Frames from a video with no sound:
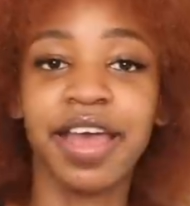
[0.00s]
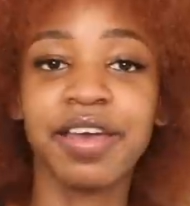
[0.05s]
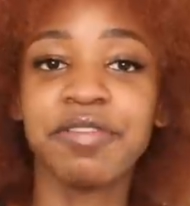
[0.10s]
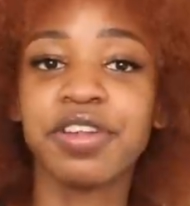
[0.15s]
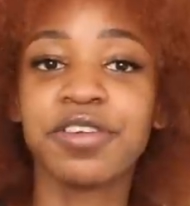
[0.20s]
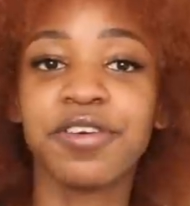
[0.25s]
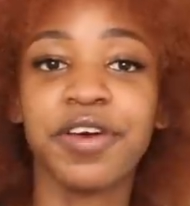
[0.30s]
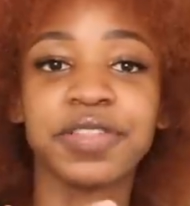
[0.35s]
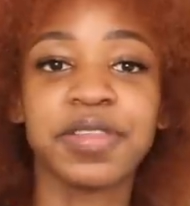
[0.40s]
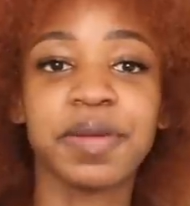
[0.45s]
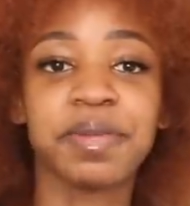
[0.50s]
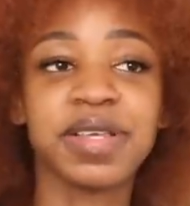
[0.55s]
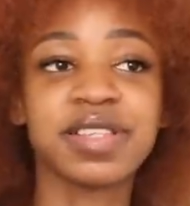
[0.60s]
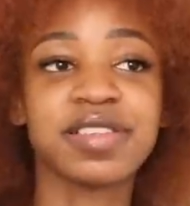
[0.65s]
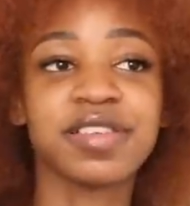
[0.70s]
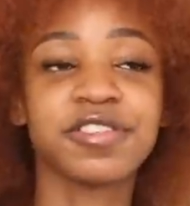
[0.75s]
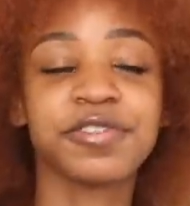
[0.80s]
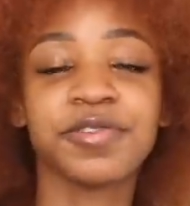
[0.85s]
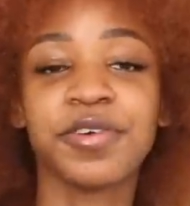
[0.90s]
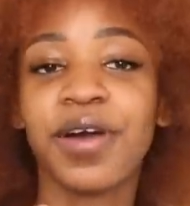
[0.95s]
I even got the
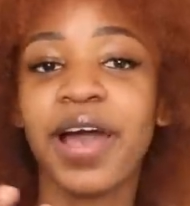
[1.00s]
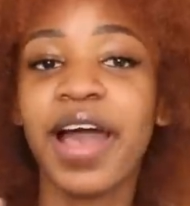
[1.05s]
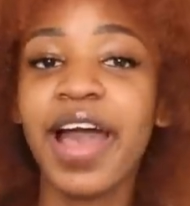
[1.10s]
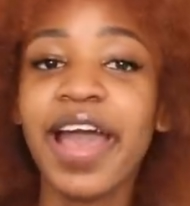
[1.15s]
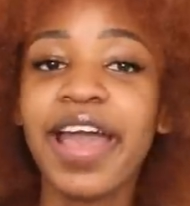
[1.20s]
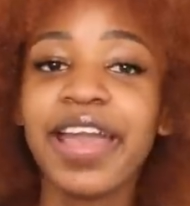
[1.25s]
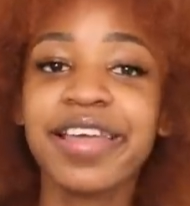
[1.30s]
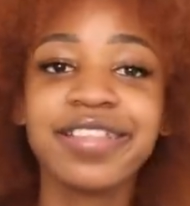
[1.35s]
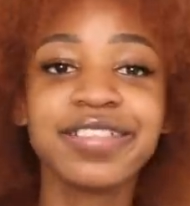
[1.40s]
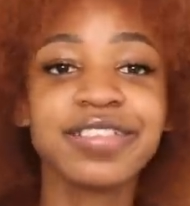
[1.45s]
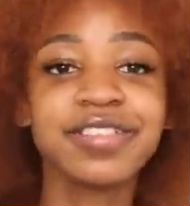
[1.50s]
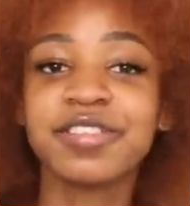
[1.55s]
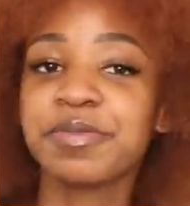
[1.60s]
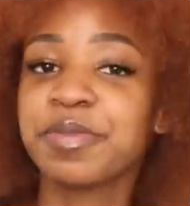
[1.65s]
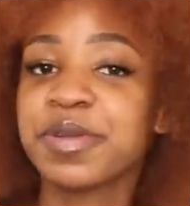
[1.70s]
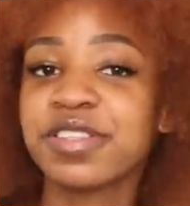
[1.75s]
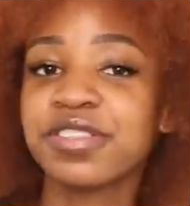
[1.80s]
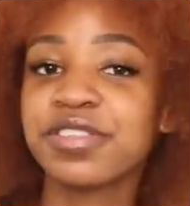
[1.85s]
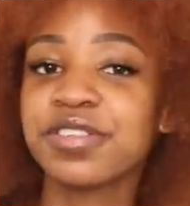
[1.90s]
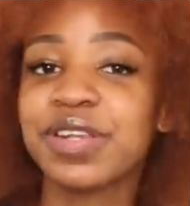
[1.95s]
message for, hi, this is
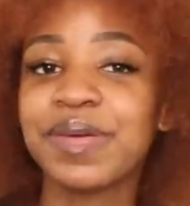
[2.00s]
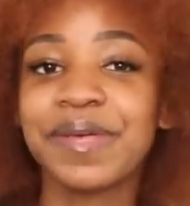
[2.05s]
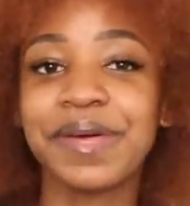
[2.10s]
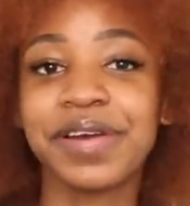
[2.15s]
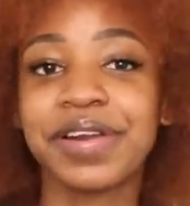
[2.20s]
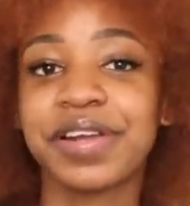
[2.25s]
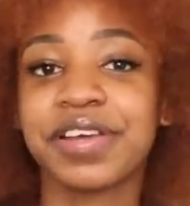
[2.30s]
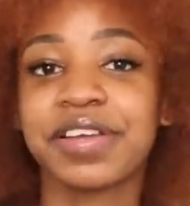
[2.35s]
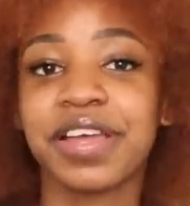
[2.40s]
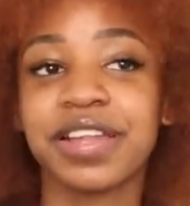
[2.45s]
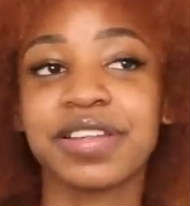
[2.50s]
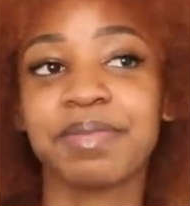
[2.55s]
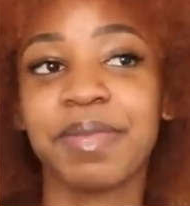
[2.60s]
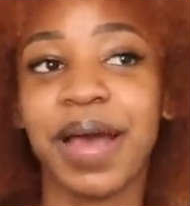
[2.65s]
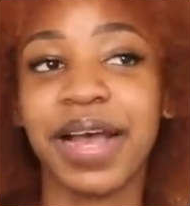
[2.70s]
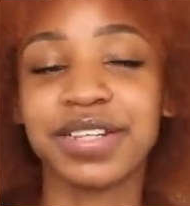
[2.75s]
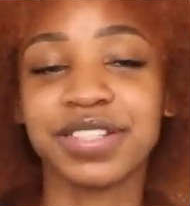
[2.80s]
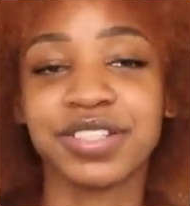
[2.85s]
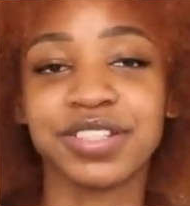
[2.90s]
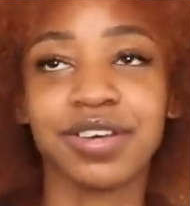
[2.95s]
Spritz Studio, we're gonna get
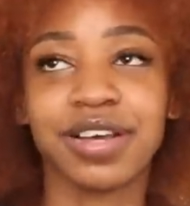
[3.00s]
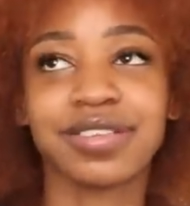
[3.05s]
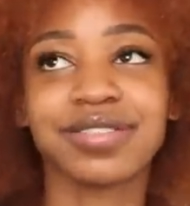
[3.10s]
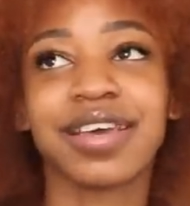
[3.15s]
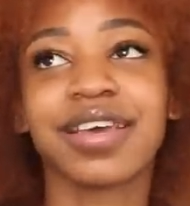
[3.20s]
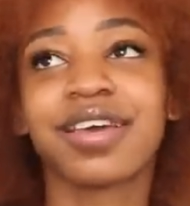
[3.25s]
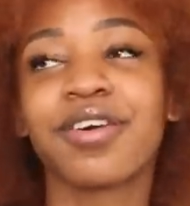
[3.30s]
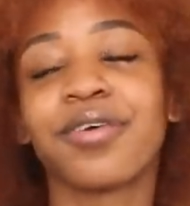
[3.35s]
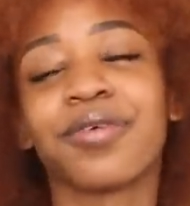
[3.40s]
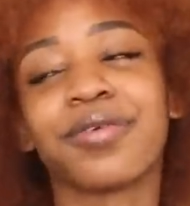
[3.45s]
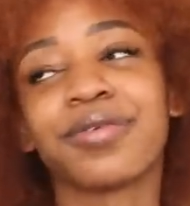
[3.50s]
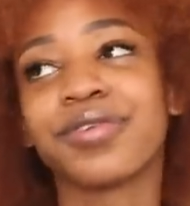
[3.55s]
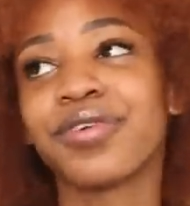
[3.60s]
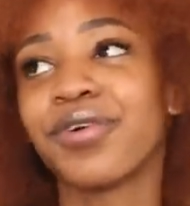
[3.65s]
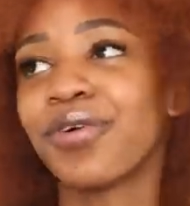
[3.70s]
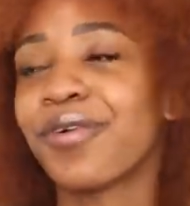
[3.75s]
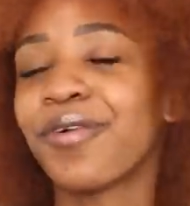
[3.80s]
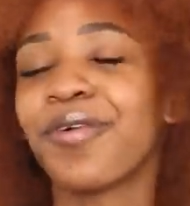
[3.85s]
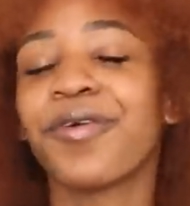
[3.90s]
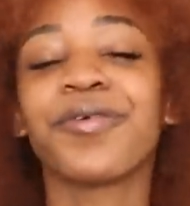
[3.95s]
back to you. I was like, oh
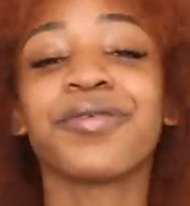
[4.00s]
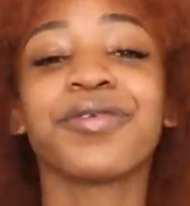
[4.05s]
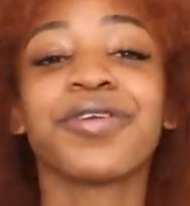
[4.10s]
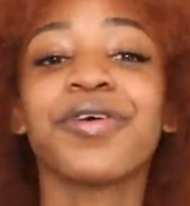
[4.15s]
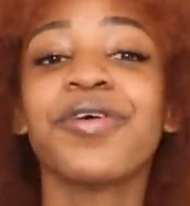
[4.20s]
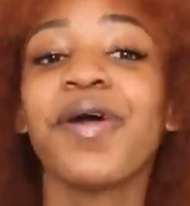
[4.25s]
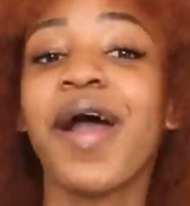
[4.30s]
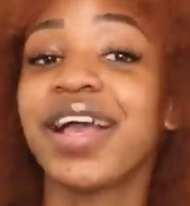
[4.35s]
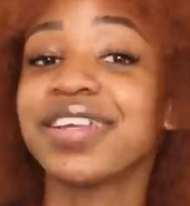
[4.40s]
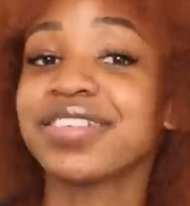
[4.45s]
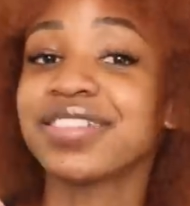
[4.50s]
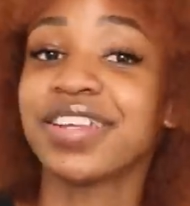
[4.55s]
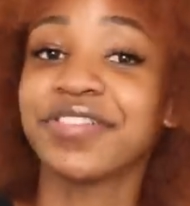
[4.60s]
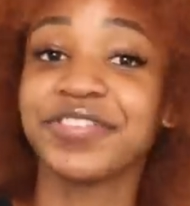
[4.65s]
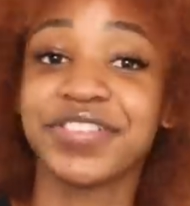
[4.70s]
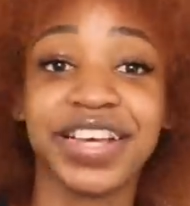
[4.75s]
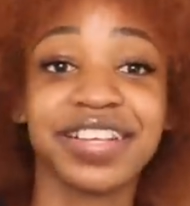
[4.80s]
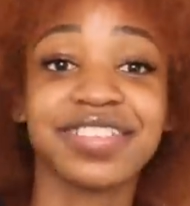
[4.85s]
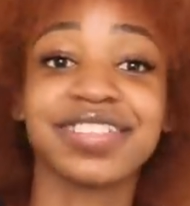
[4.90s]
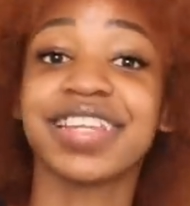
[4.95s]
no, oh no, I should
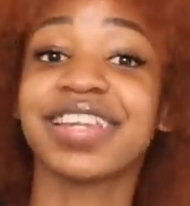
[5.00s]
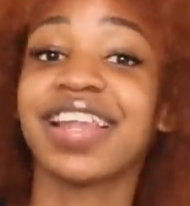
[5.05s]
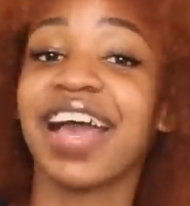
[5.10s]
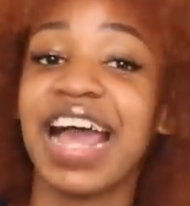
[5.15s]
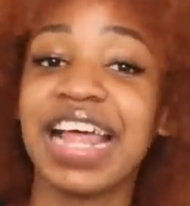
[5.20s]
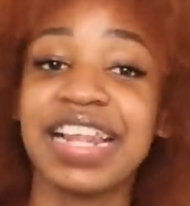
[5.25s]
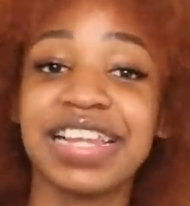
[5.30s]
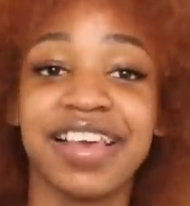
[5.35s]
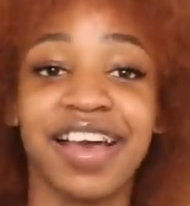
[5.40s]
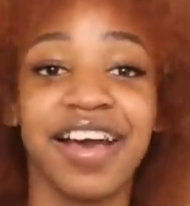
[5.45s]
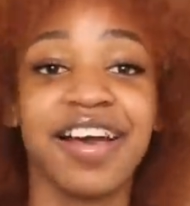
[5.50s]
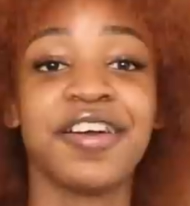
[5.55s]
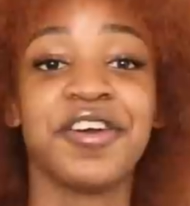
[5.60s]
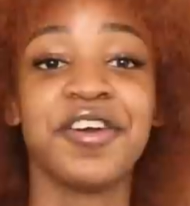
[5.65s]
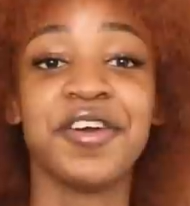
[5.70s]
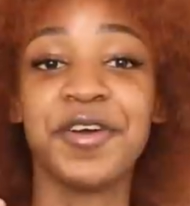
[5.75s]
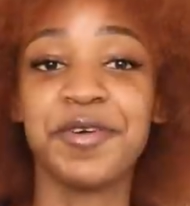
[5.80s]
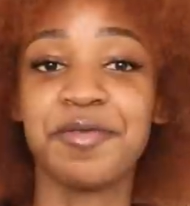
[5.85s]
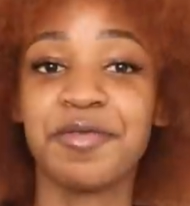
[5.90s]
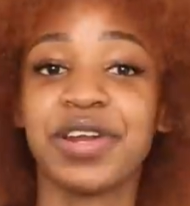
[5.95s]
have texted earlier
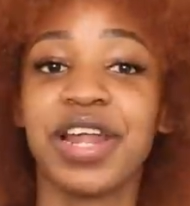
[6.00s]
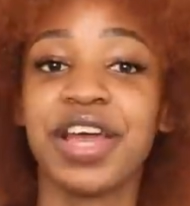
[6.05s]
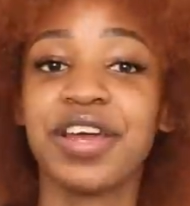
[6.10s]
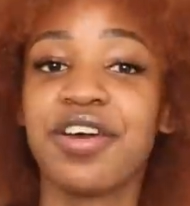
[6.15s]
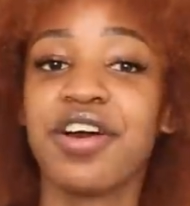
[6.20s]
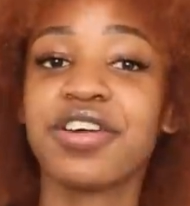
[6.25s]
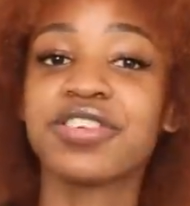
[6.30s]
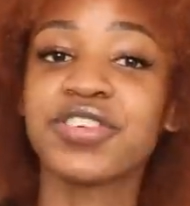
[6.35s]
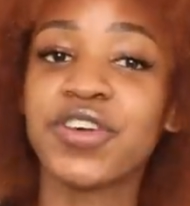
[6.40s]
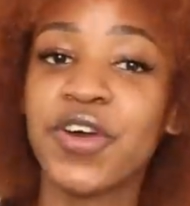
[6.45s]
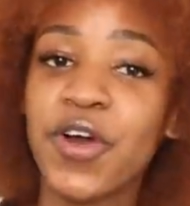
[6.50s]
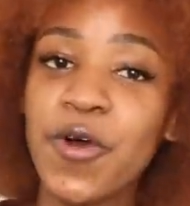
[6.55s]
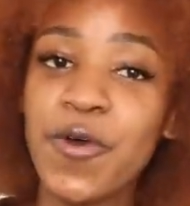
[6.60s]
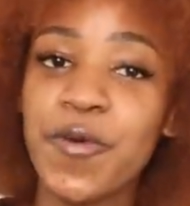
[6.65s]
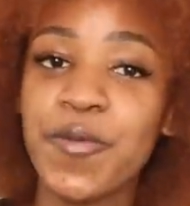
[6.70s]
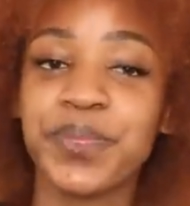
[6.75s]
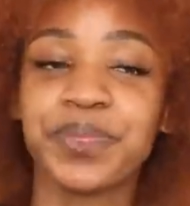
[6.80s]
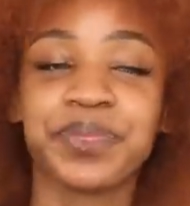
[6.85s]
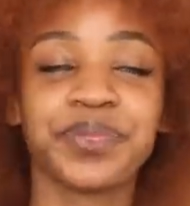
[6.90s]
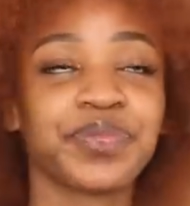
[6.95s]
when I got
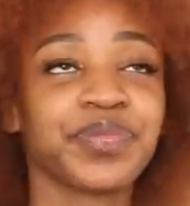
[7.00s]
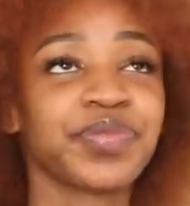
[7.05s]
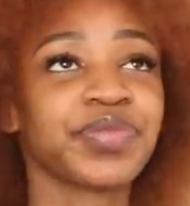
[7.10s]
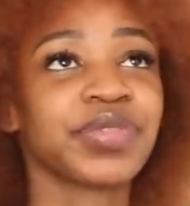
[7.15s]
home.